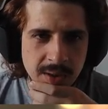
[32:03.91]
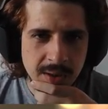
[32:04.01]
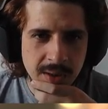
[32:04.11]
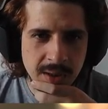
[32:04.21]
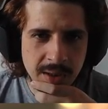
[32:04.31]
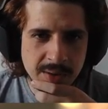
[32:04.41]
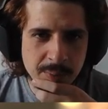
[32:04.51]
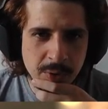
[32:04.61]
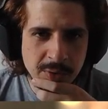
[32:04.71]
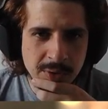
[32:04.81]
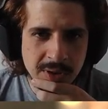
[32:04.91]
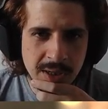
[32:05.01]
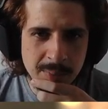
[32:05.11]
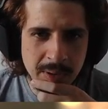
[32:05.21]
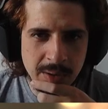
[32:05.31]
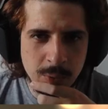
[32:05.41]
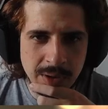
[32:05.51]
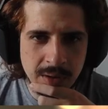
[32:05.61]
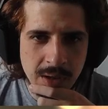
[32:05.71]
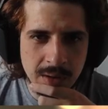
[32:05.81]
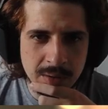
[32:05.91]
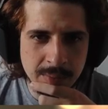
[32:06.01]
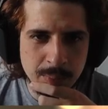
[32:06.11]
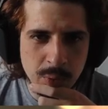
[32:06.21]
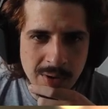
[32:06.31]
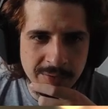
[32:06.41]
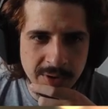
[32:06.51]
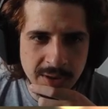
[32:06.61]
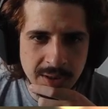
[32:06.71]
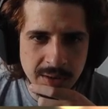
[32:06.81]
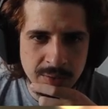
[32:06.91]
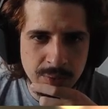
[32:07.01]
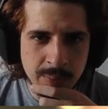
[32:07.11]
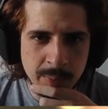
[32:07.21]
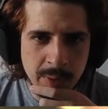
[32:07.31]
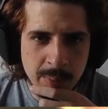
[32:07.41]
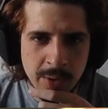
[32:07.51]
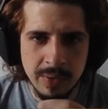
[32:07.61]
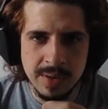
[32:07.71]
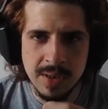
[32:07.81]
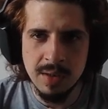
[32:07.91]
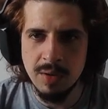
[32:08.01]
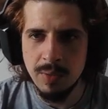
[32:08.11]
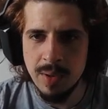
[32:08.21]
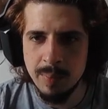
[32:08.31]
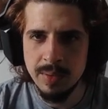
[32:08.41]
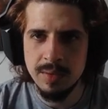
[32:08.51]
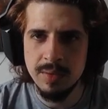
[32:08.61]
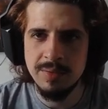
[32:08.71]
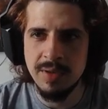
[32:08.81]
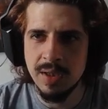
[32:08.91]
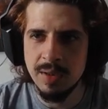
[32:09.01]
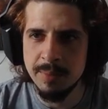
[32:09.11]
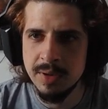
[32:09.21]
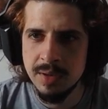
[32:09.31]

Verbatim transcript: Uh, espresso is gonna be $1 profit and then drip in my mouth is gonna go up. Fuck em.